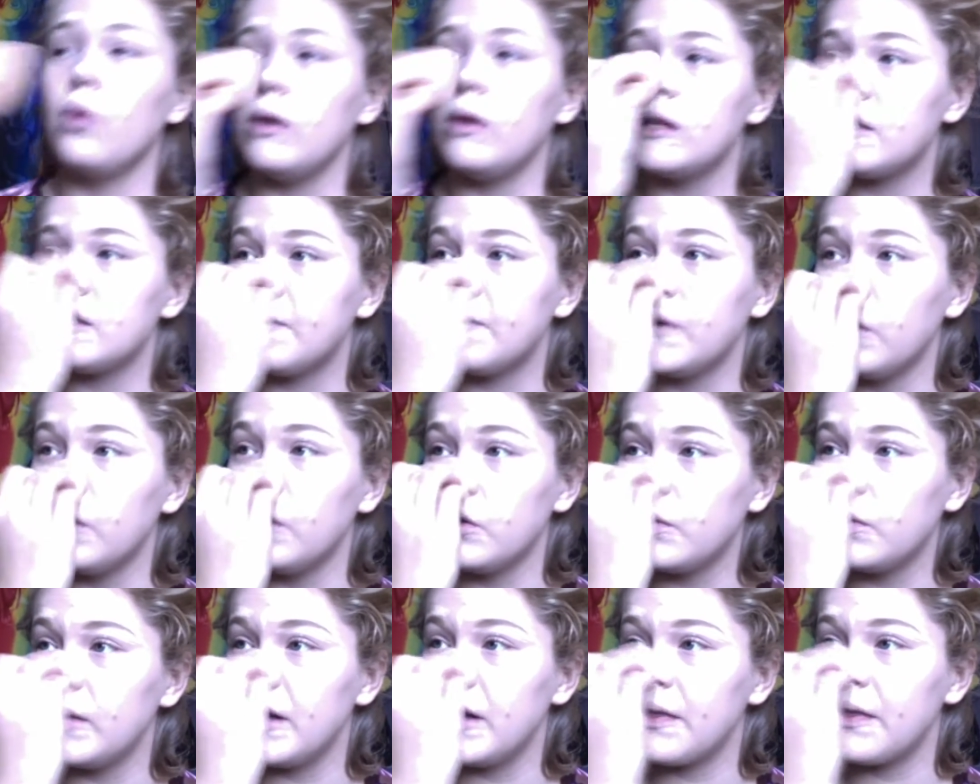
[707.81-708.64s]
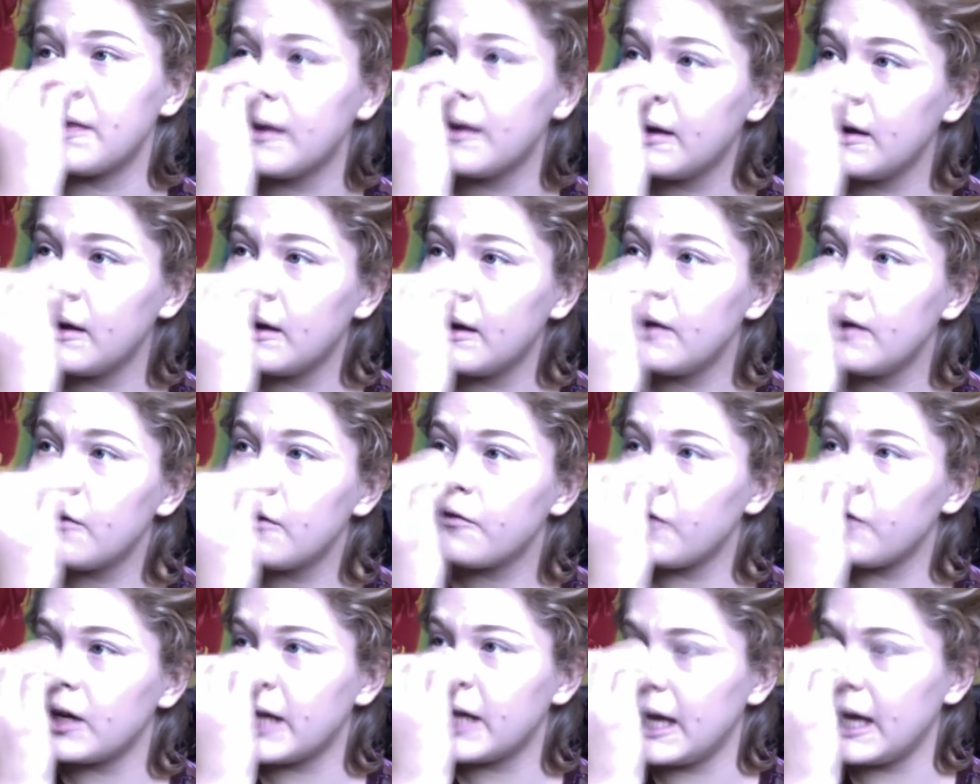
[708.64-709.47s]
is filled with
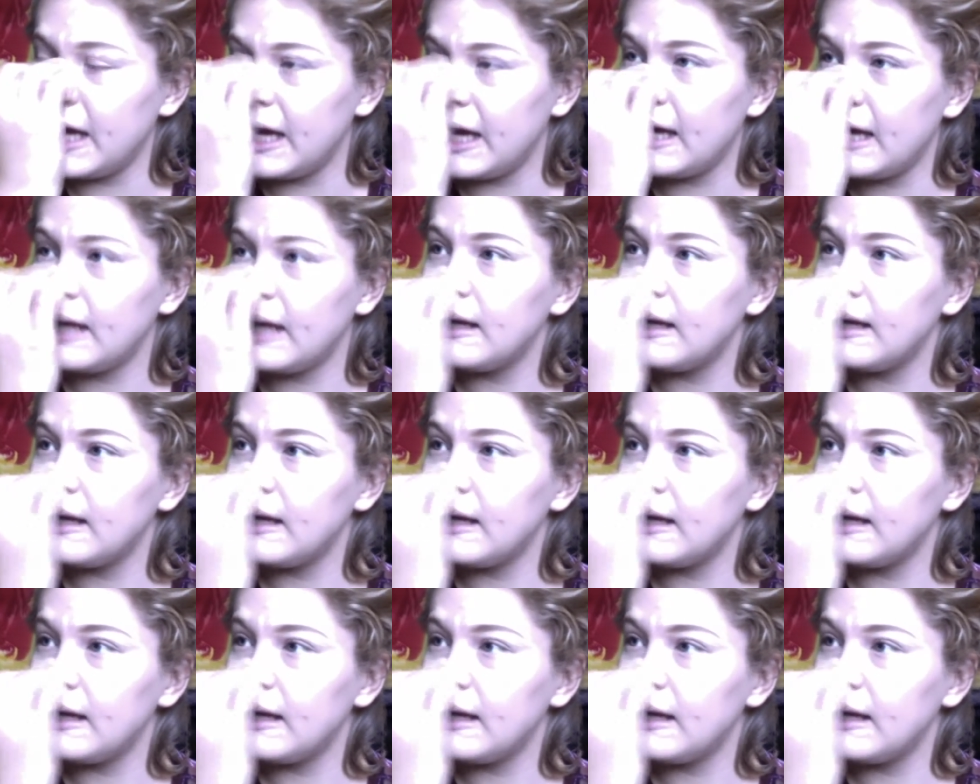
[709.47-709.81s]
freaking